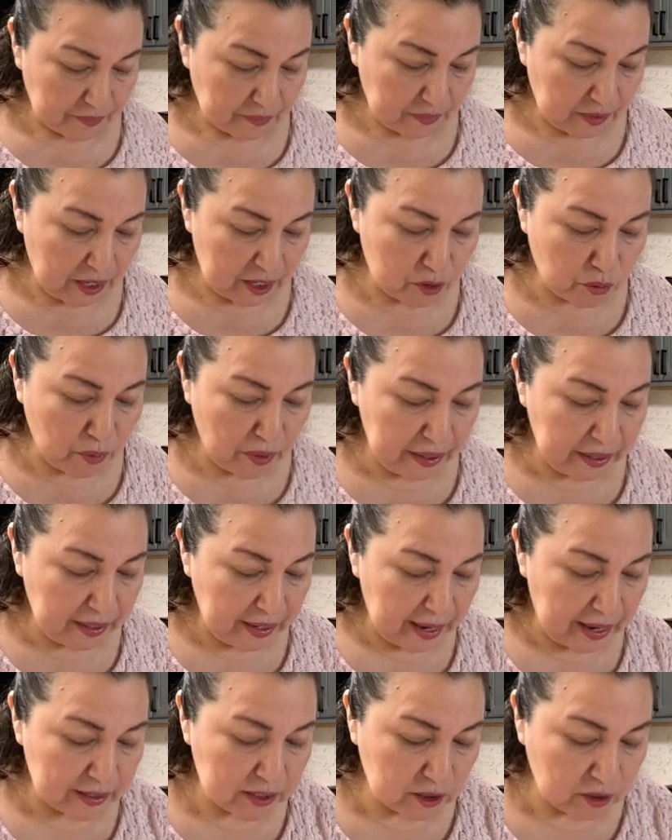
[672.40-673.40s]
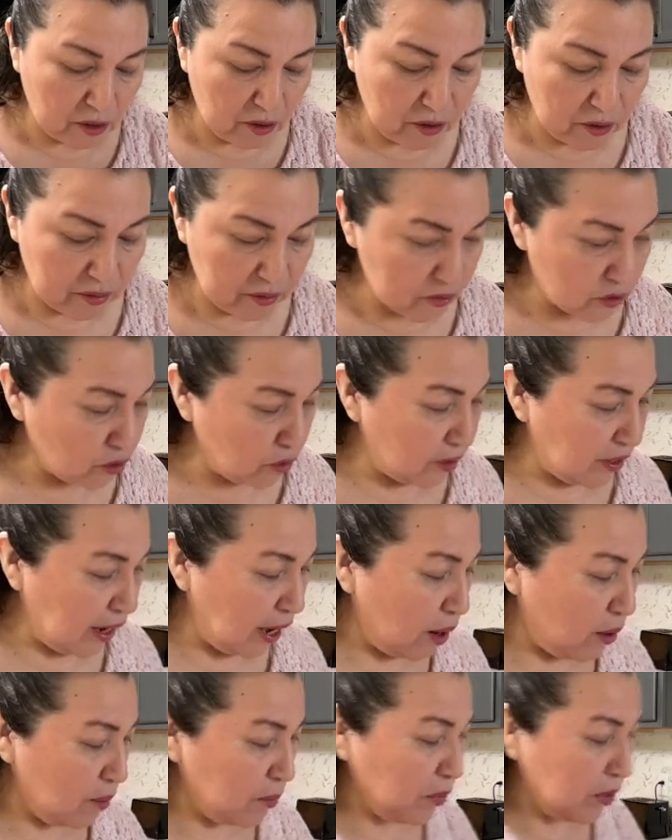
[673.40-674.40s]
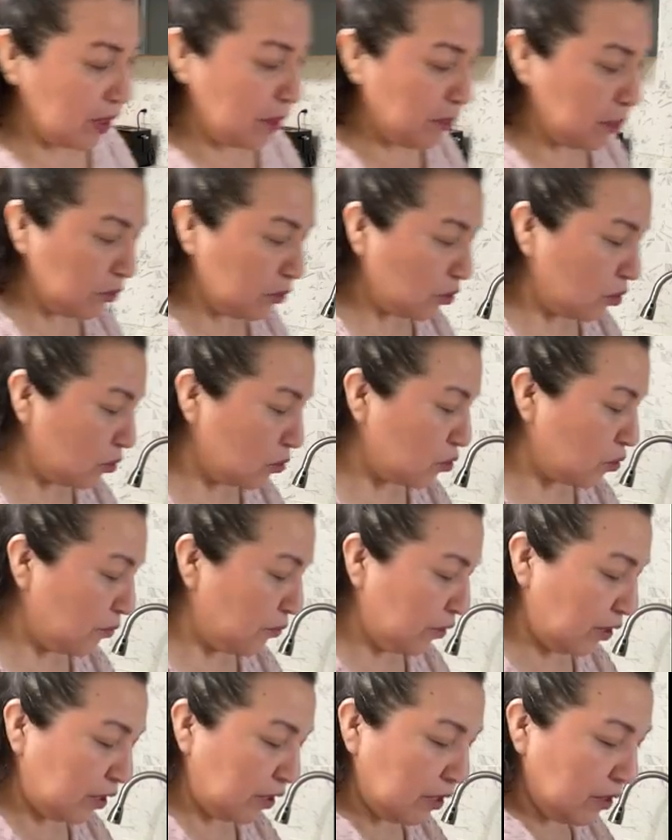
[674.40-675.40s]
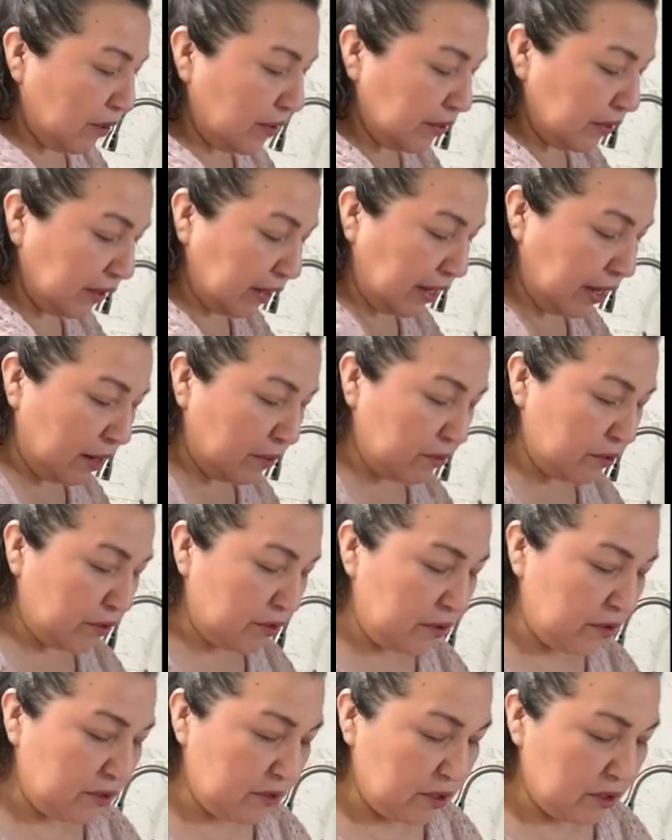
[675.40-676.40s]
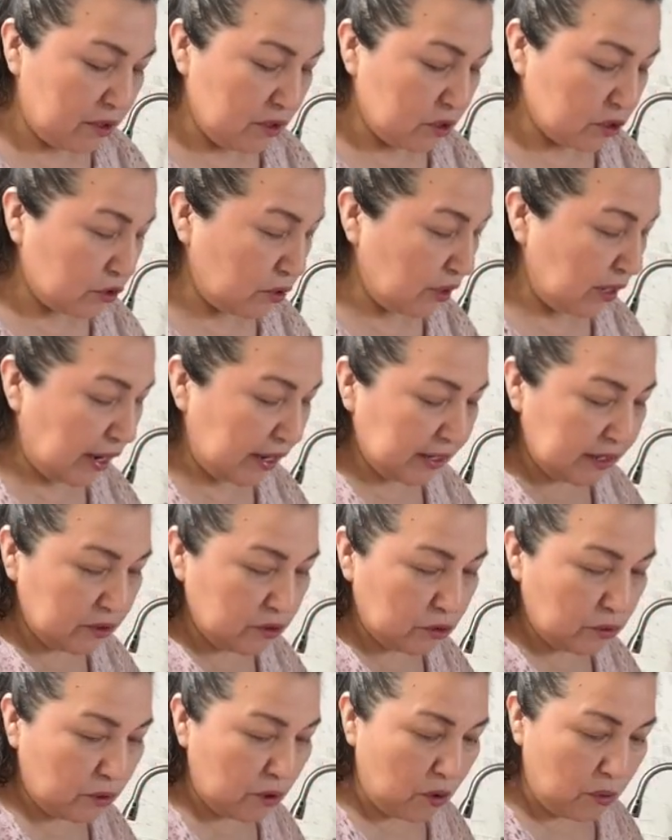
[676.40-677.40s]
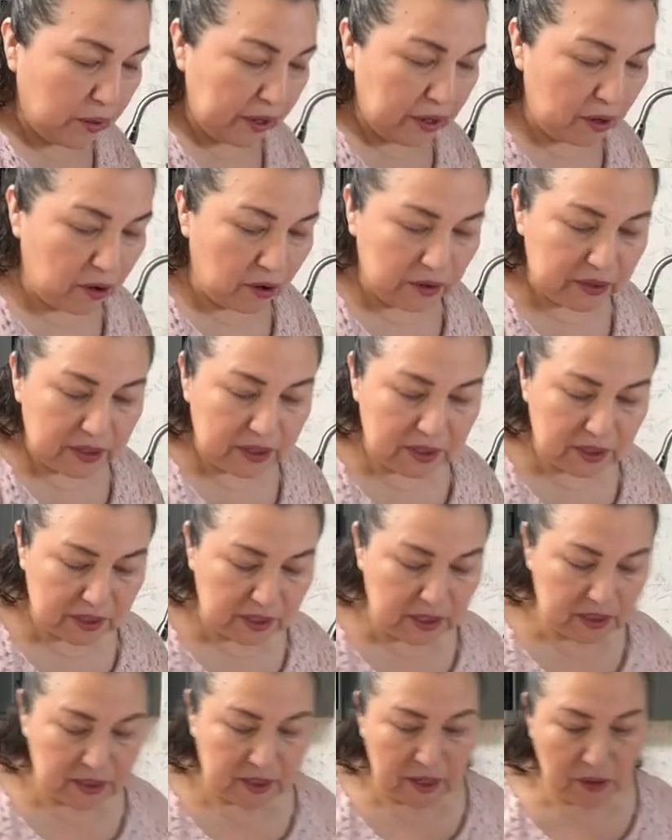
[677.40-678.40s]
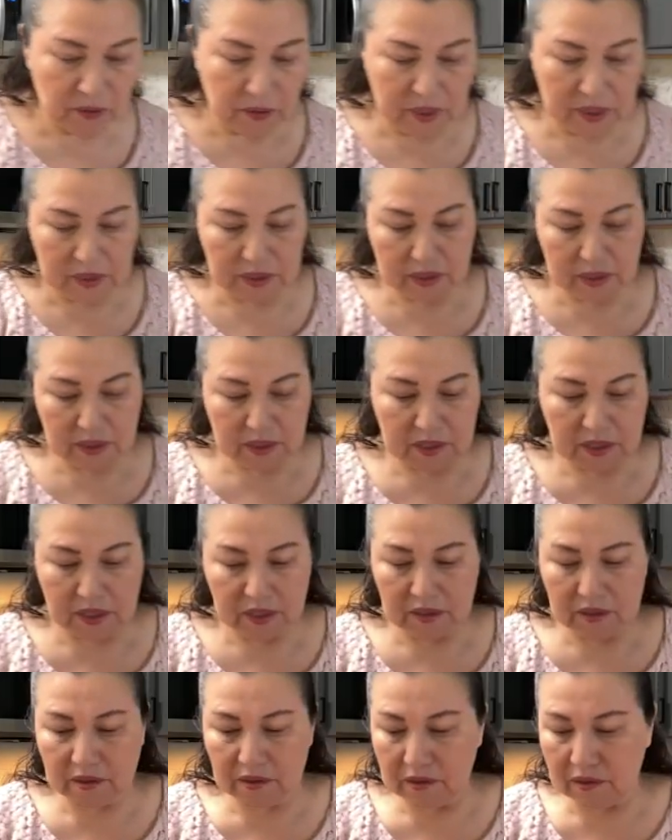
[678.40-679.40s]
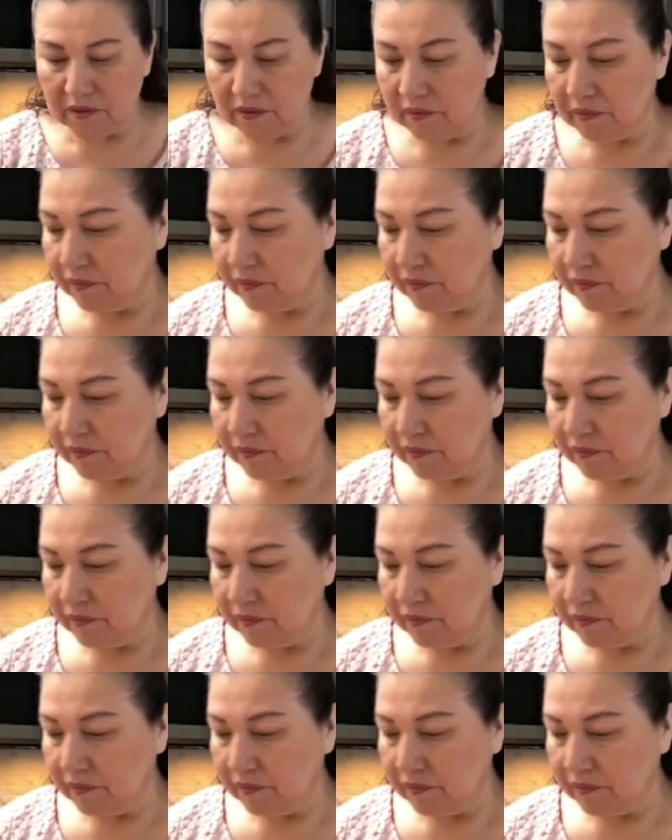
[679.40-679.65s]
That's why it lasts long. So now I'm gonna put those over here on the counter so that I can throw away all these seeds. I don't need these seeds.